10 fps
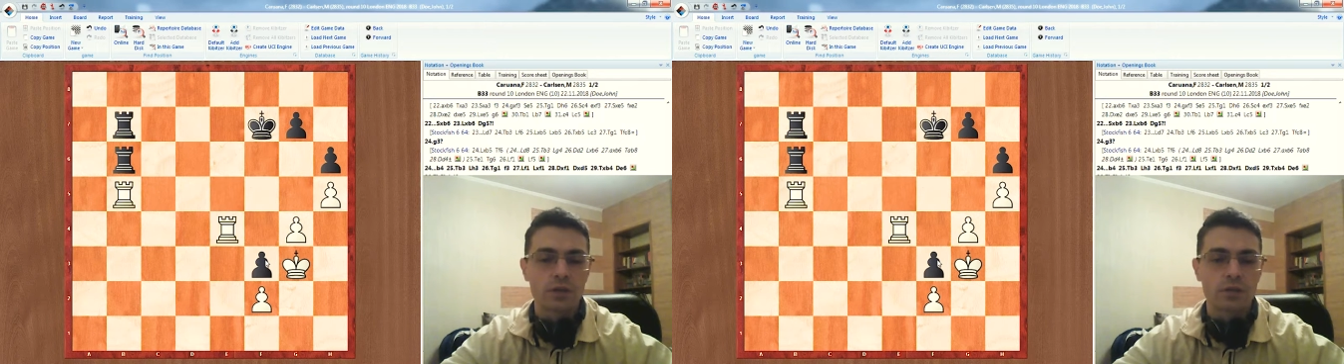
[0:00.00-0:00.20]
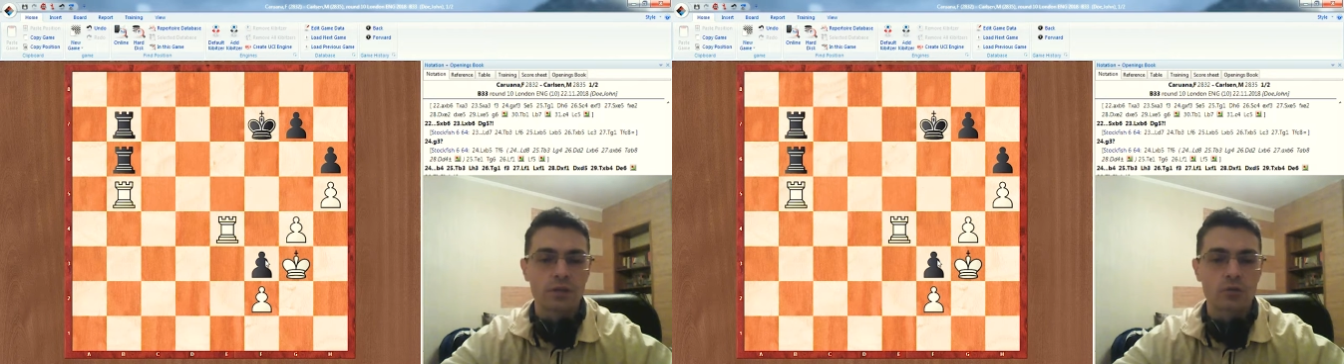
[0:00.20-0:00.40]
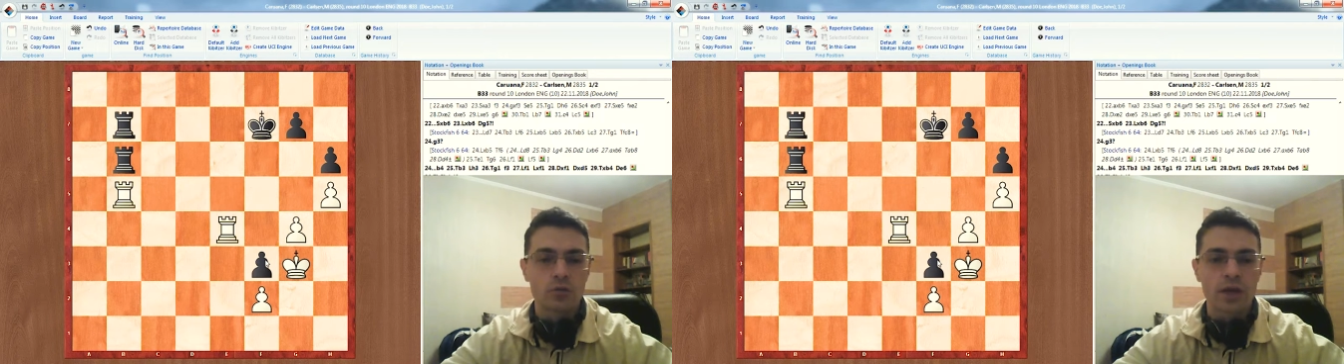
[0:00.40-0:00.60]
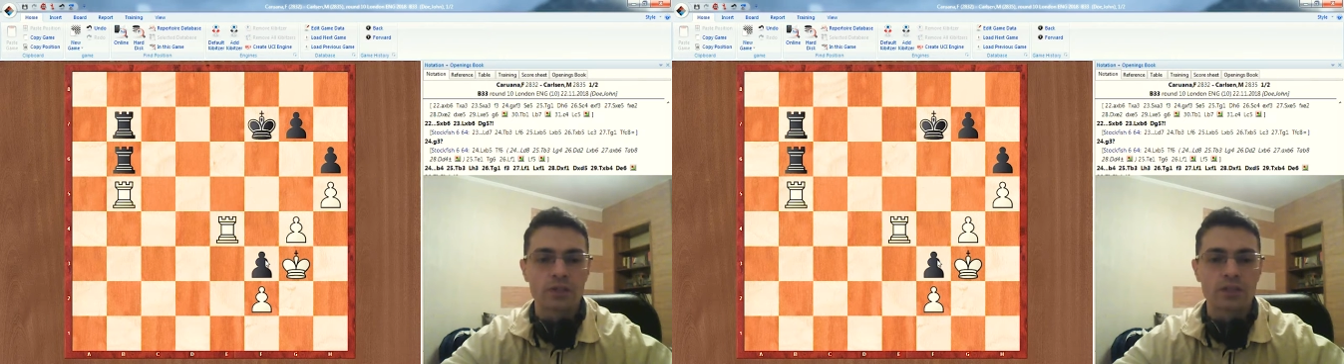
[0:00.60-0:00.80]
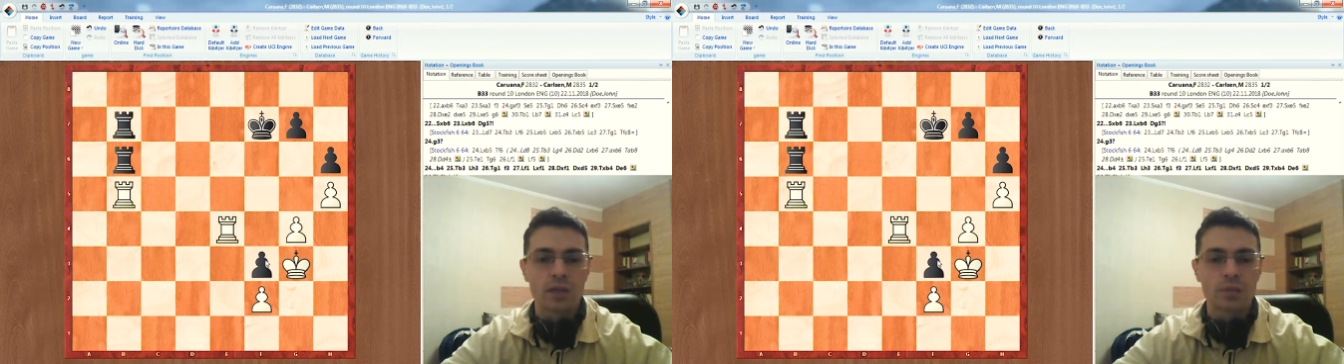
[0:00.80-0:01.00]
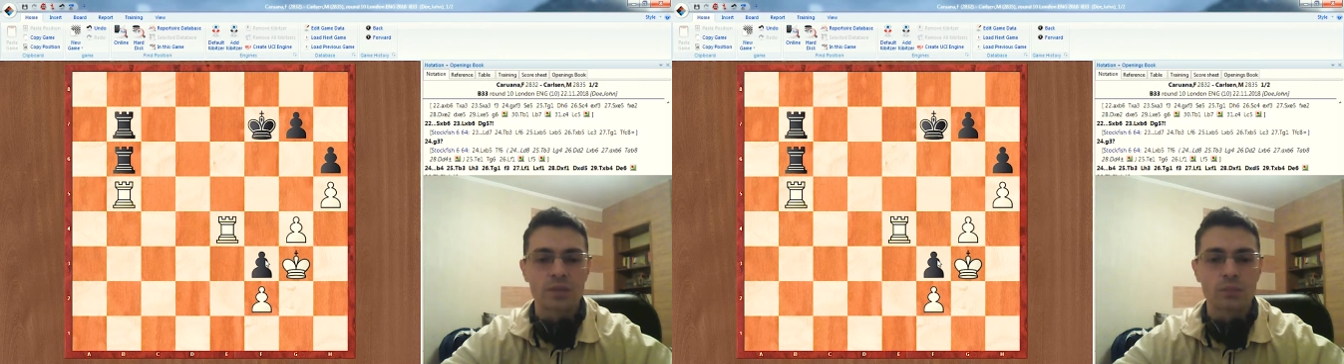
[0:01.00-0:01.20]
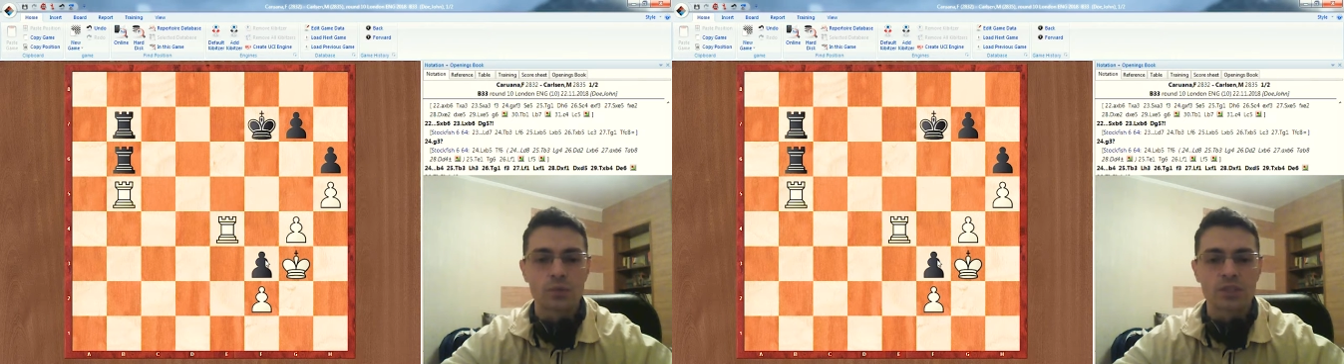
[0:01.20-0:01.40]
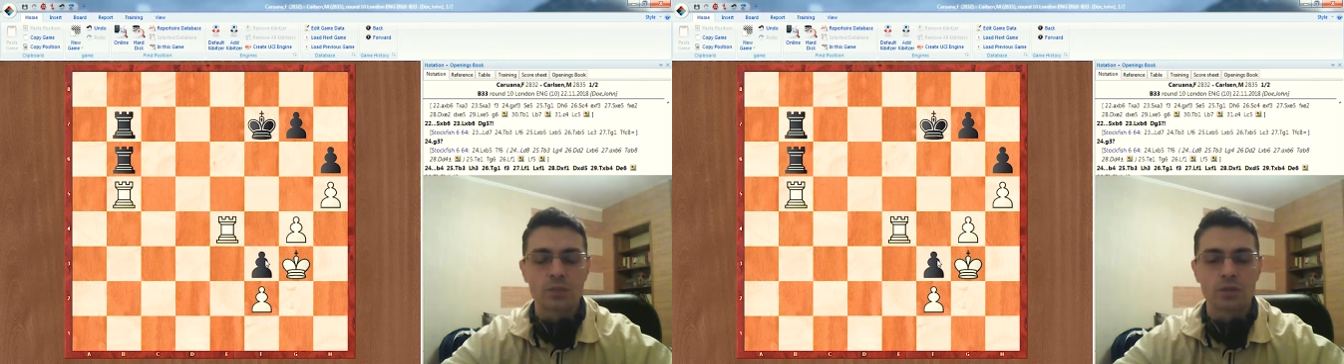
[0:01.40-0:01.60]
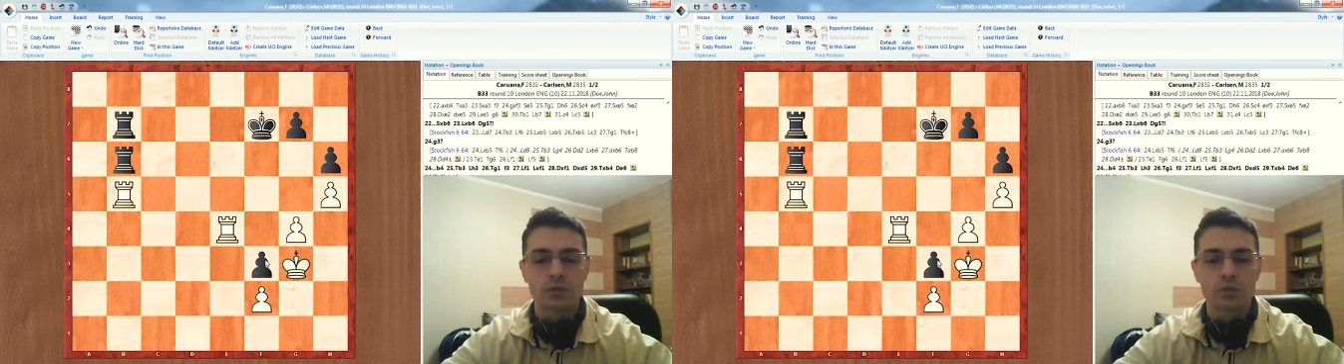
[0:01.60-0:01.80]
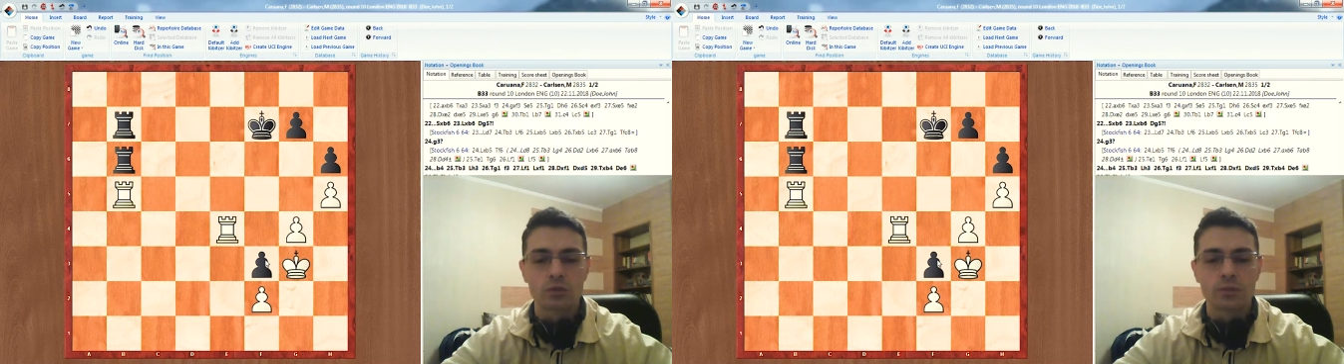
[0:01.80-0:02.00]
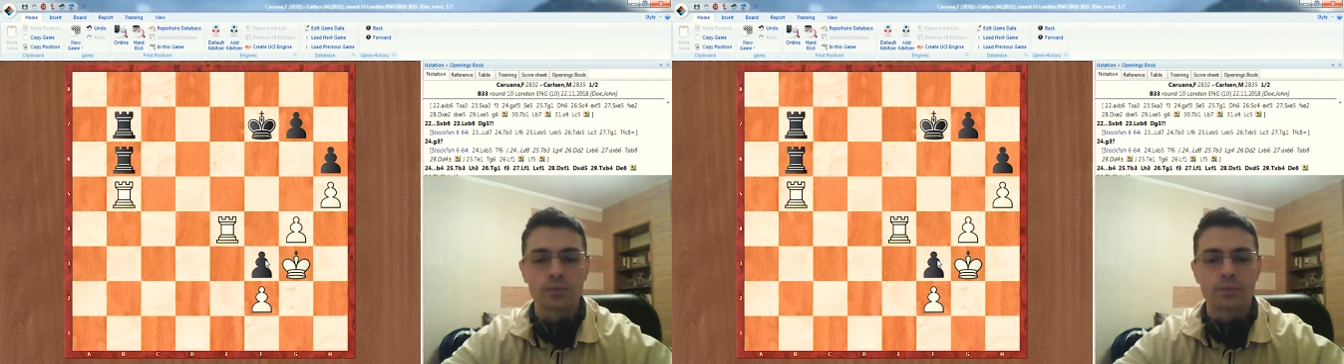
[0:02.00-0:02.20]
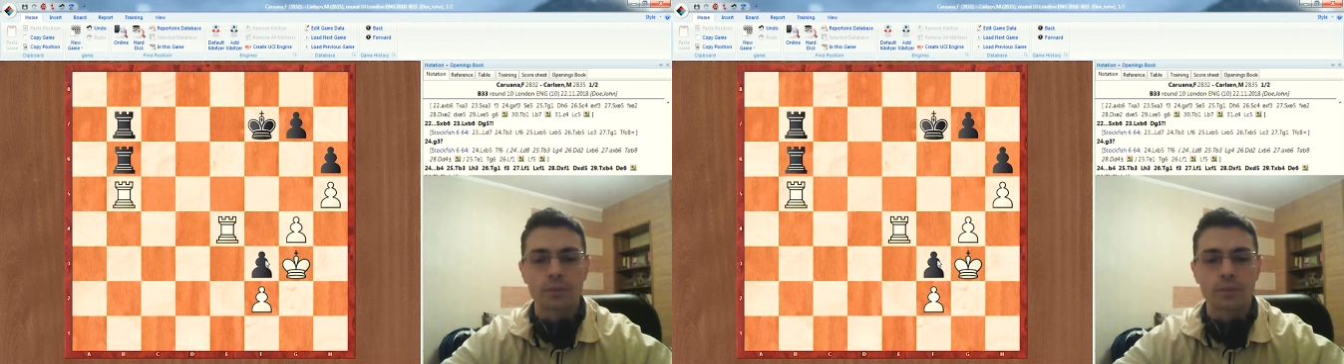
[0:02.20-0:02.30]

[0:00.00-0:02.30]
in the rook endgame it's impossible to